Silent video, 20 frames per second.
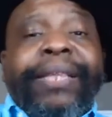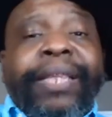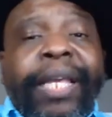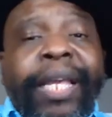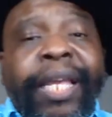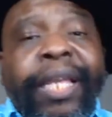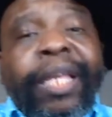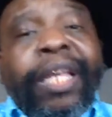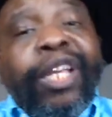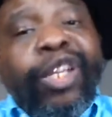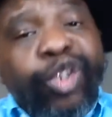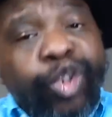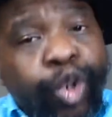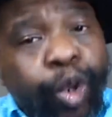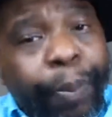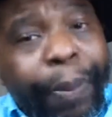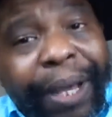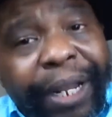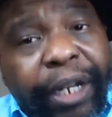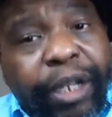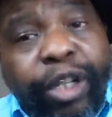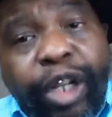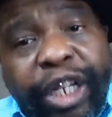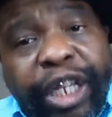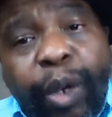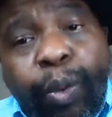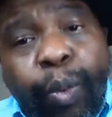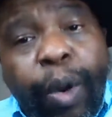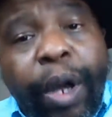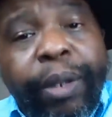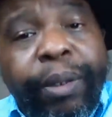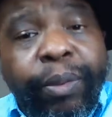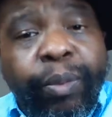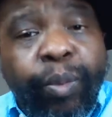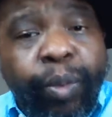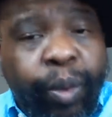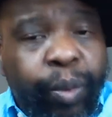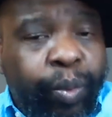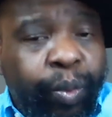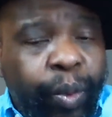thing, you better look at what
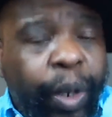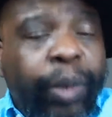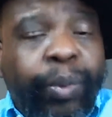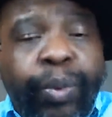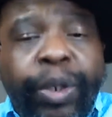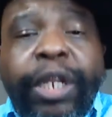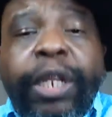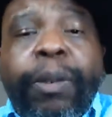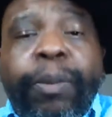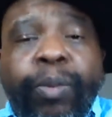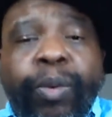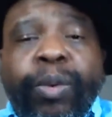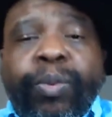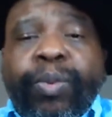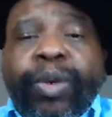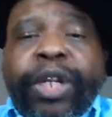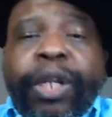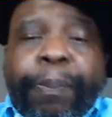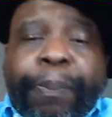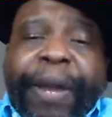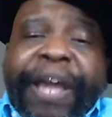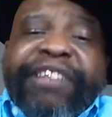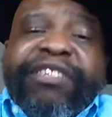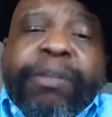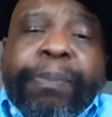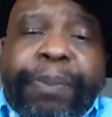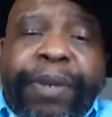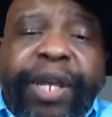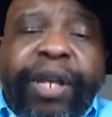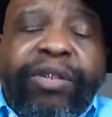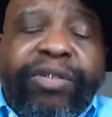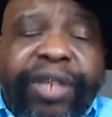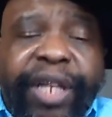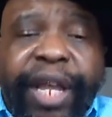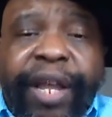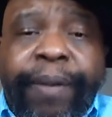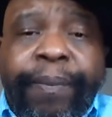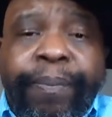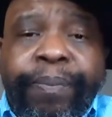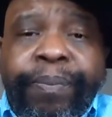really pays the bills
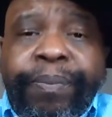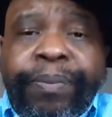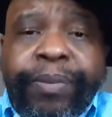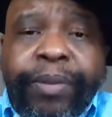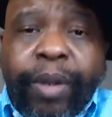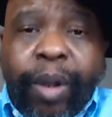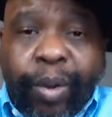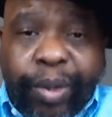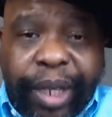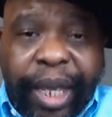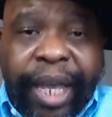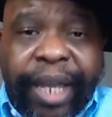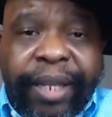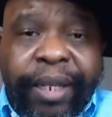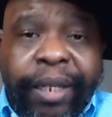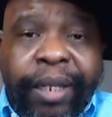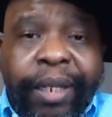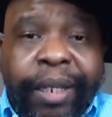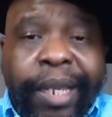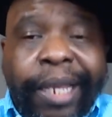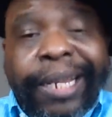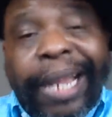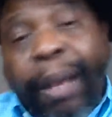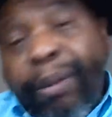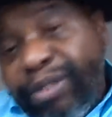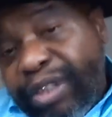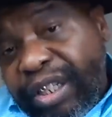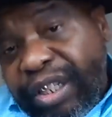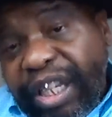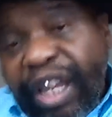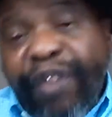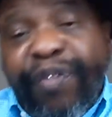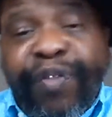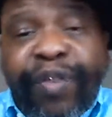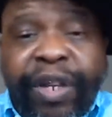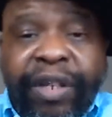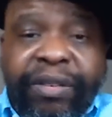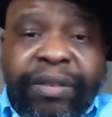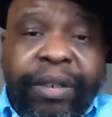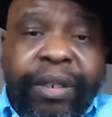there. Okay? And that was the
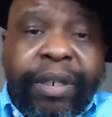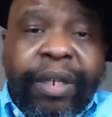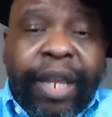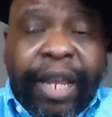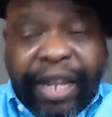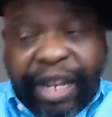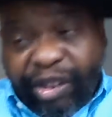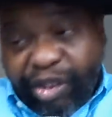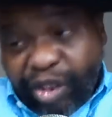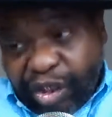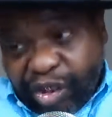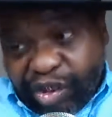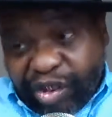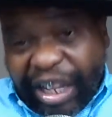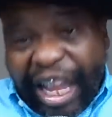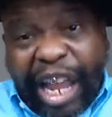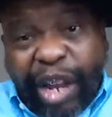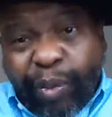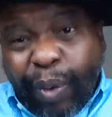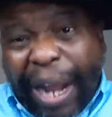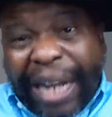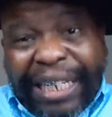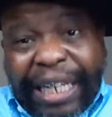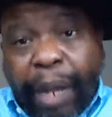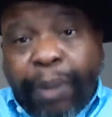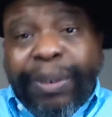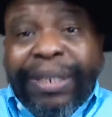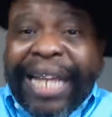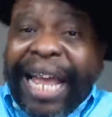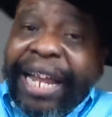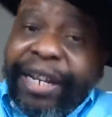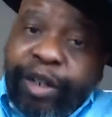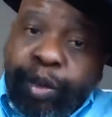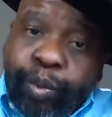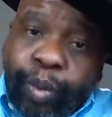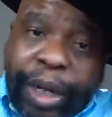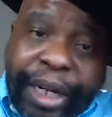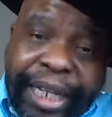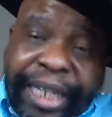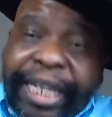defense. And they should have stayed right there with that in the
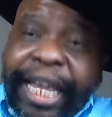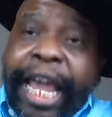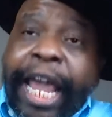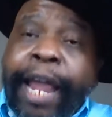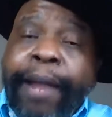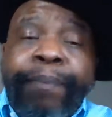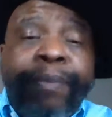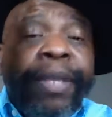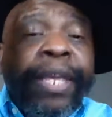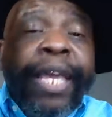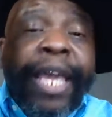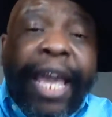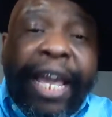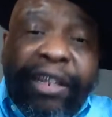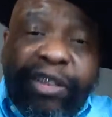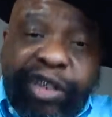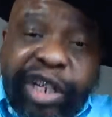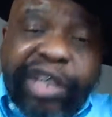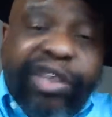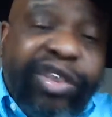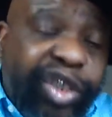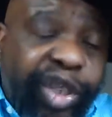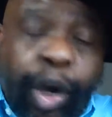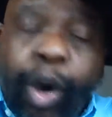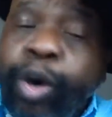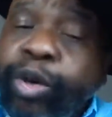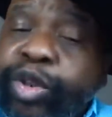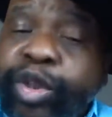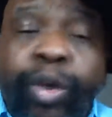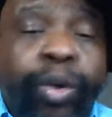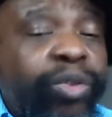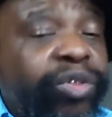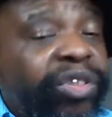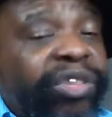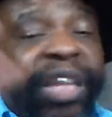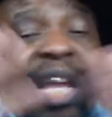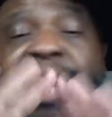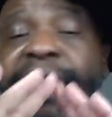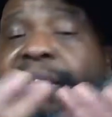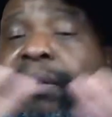running game and just told dude to
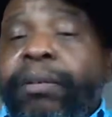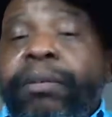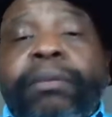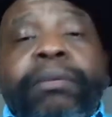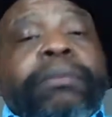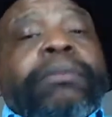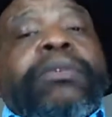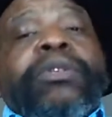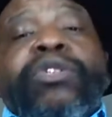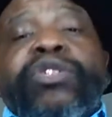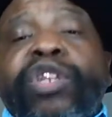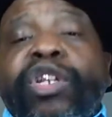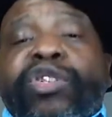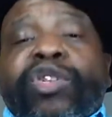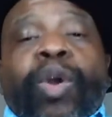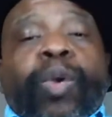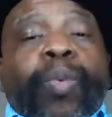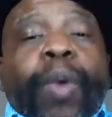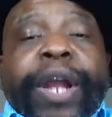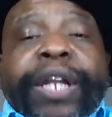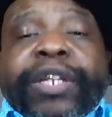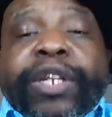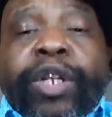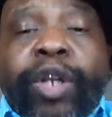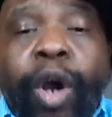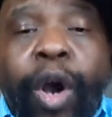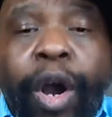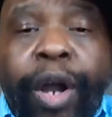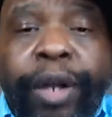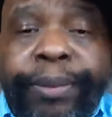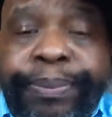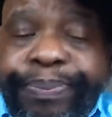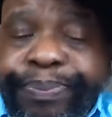say, just don't wreck the car.